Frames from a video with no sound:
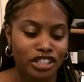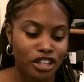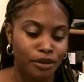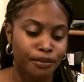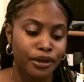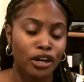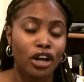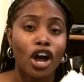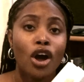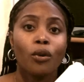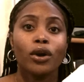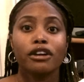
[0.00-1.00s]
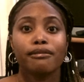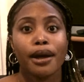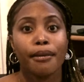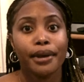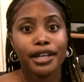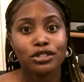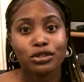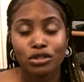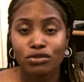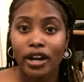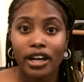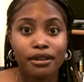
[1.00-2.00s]
a good book. One of my
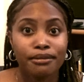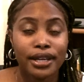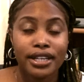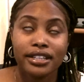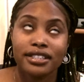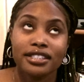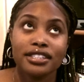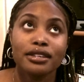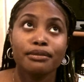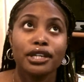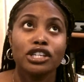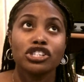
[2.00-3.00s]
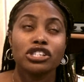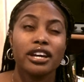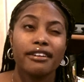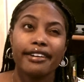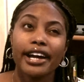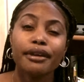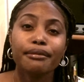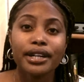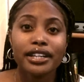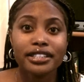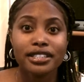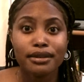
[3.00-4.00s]
mentors recommended it to me. She had
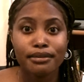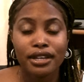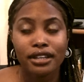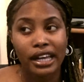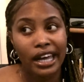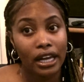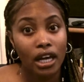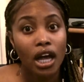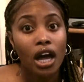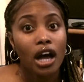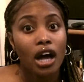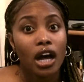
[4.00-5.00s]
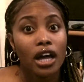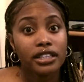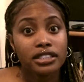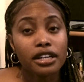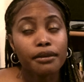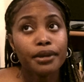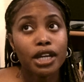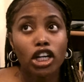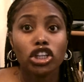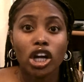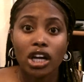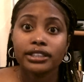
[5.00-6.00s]
recommended it to me, like, it took me a
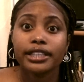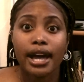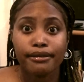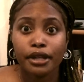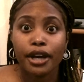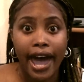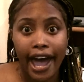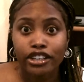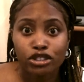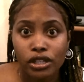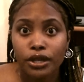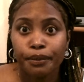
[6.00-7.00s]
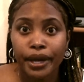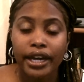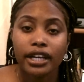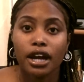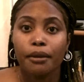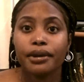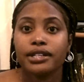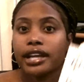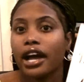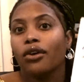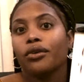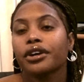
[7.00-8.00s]
long time to actually pick it up, because
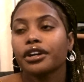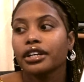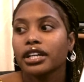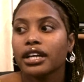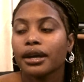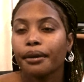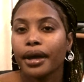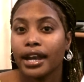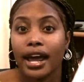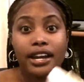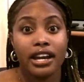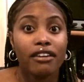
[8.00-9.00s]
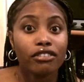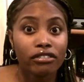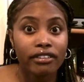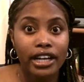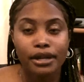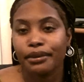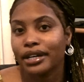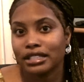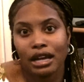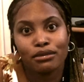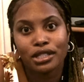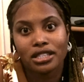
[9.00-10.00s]
I ordered it and I never read it because
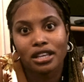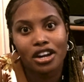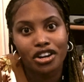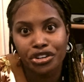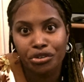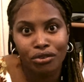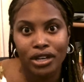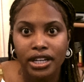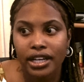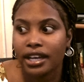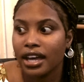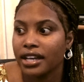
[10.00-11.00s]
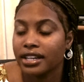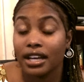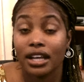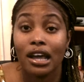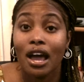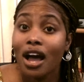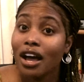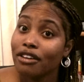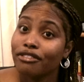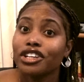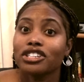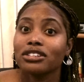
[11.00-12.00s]
I was scared to read it. And then
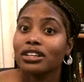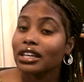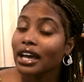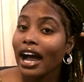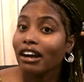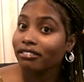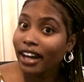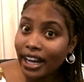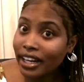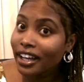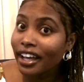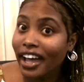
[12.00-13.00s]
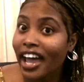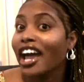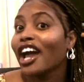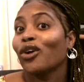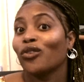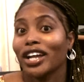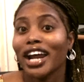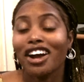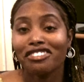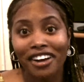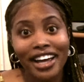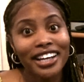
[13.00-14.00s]
eventually I read it, and when
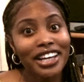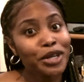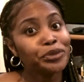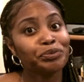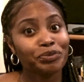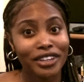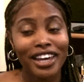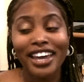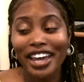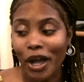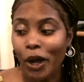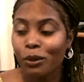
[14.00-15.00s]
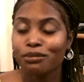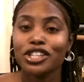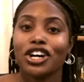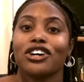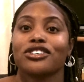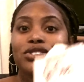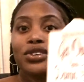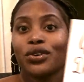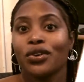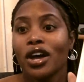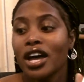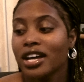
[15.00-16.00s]
I read it, it helped, y'all.
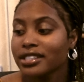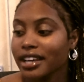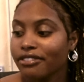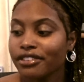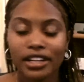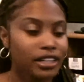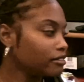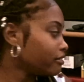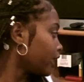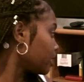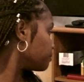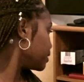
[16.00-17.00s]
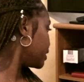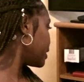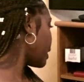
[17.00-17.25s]
So definitely recommend